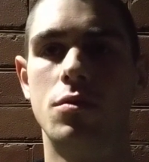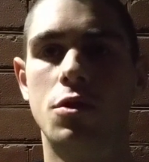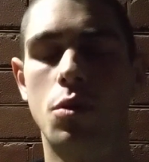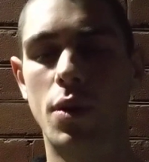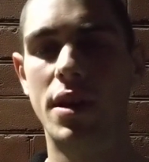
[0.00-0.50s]

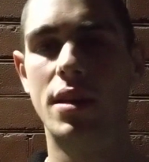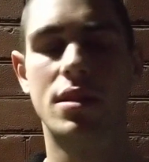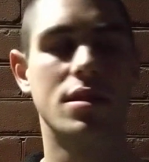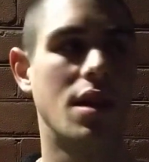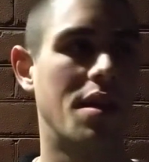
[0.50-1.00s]

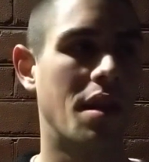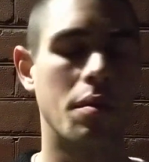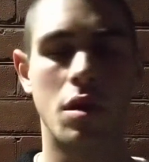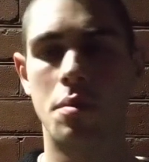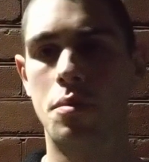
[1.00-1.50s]
tweaks, and then
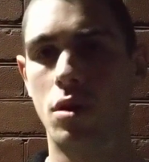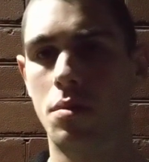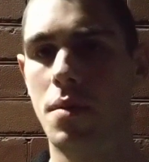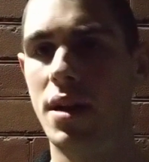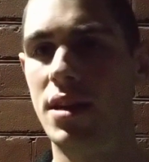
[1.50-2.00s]
I'm gonna book
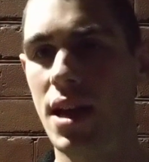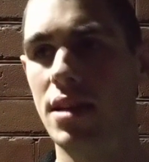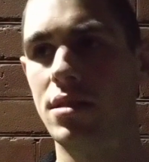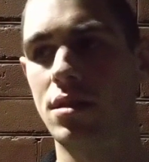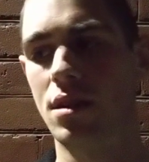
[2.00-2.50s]
my
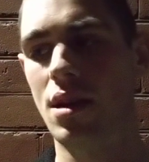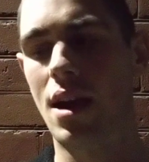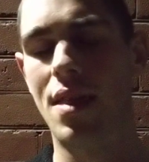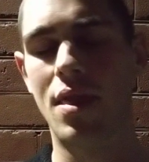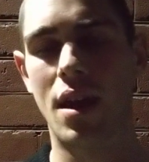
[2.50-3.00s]
test,
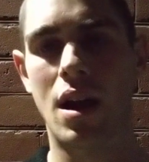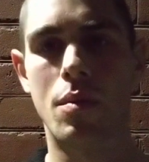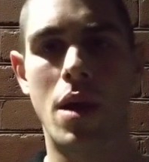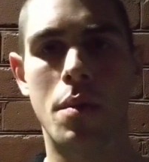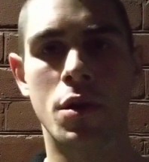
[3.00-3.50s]
and then I'll
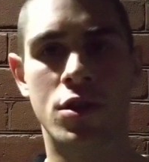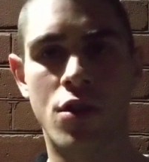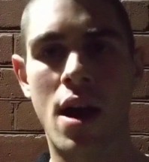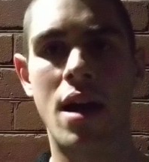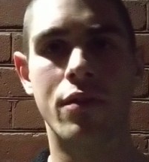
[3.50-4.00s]
be able to
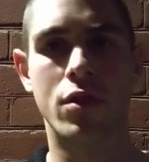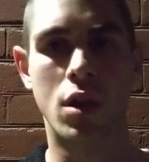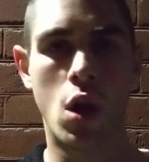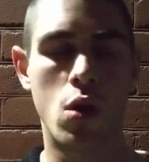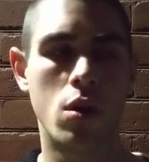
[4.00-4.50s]
drive
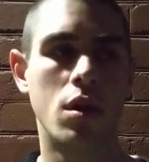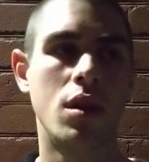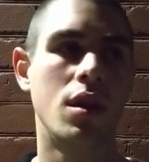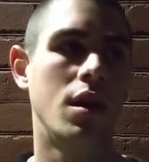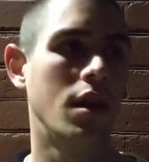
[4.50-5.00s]
alone,
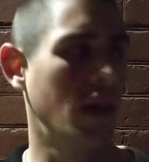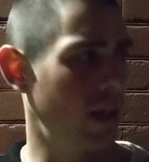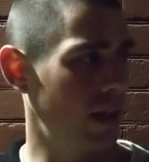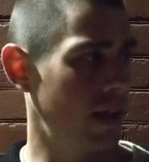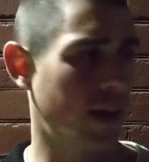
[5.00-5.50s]

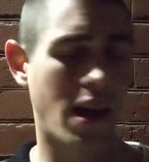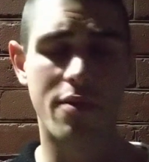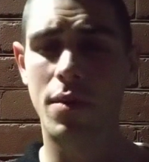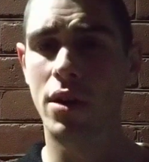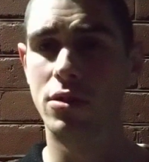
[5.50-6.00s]
and I'll
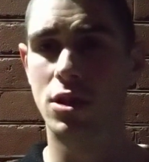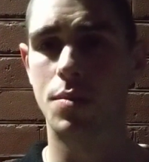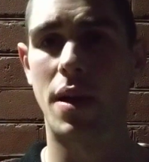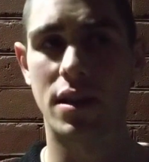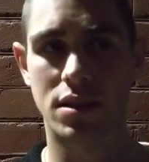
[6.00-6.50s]
have my own
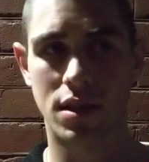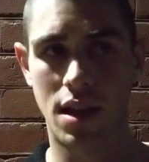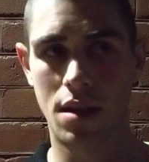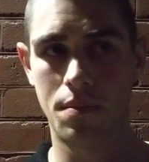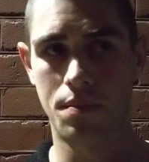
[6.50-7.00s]
space
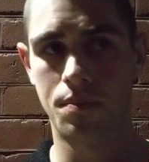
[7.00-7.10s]
then.